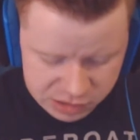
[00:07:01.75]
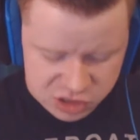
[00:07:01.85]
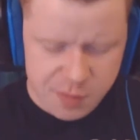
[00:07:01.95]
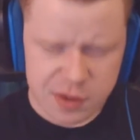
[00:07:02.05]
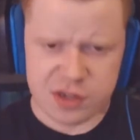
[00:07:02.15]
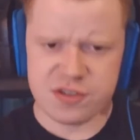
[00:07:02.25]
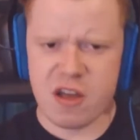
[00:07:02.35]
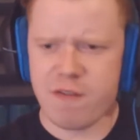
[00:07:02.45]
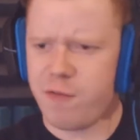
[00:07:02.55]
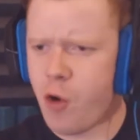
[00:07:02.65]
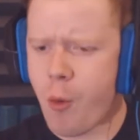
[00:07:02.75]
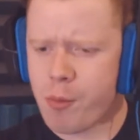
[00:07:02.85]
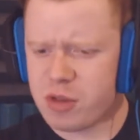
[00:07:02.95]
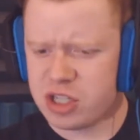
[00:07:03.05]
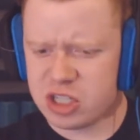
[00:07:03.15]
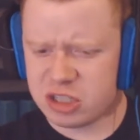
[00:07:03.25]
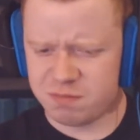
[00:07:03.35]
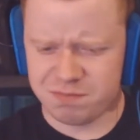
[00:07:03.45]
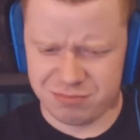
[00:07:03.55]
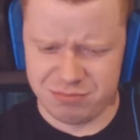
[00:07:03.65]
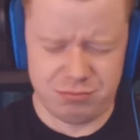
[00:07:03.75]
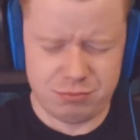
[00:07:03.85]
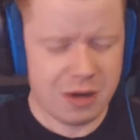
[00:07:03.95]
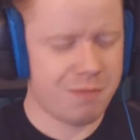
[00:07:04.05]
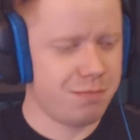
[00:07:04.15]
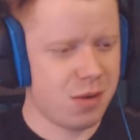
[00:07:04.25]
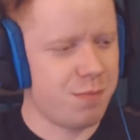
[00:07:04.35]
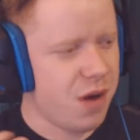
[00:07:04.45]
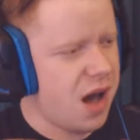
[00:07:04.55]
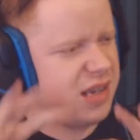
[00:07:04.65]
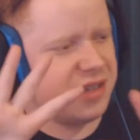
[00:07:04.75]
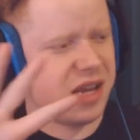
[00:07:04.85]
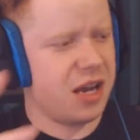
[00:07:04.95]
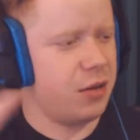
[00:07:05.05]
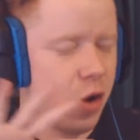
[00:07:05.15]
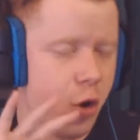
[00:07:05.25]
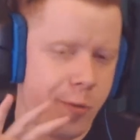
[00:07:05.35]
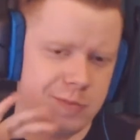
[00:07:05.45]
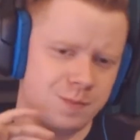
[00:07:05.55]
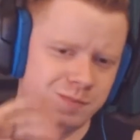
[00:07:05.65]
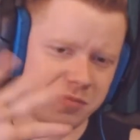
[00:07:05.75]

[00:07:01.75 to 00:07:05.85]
My stomach is not full, it's just my, my body's like, no.